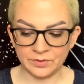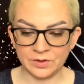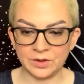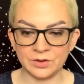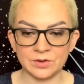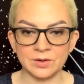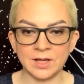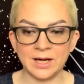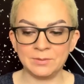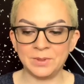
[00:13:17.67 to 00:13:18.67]
There's a
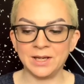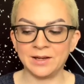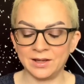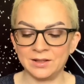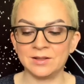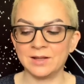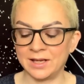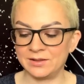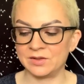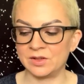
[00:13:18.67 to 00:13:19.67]
lot behind
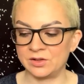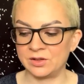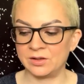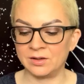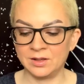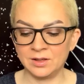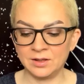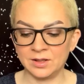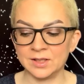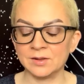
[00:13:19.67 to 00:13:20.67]
that decision
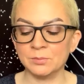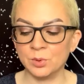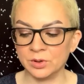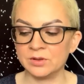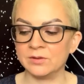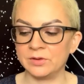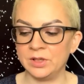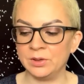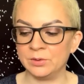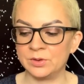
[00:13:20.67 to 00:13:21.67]
that's important for
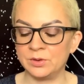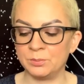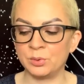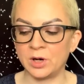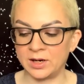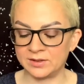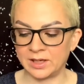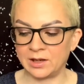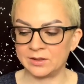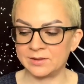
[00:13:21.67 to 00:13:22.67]
you to
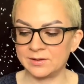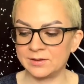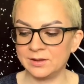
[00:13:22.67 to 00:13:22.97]
process